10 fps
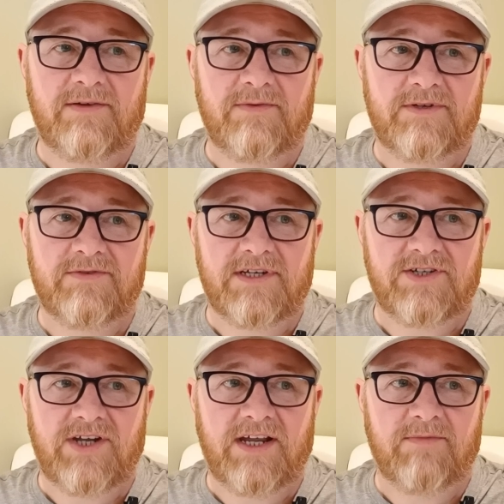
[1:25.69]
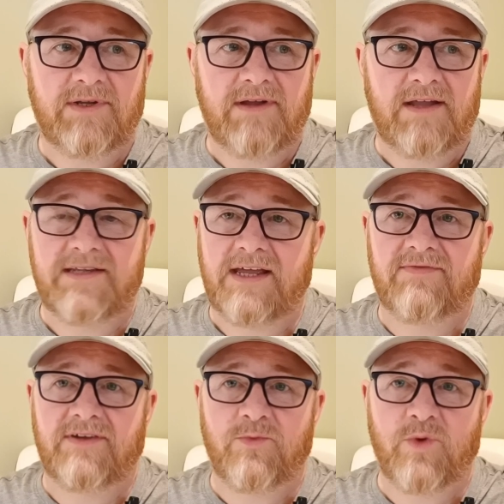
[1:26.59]
which was a shame and
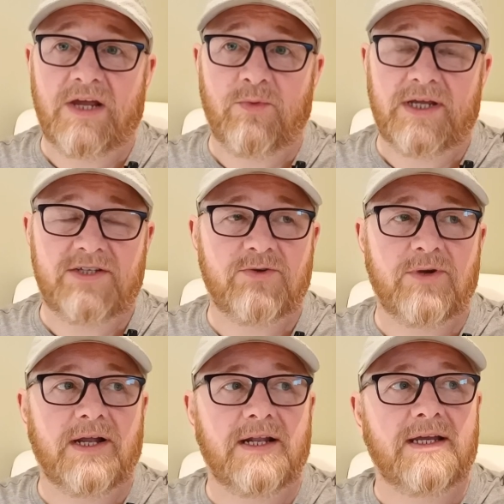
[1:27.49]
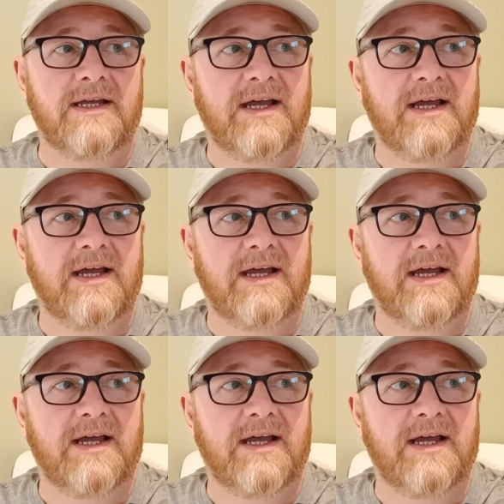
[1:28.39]
definitely way, way too early.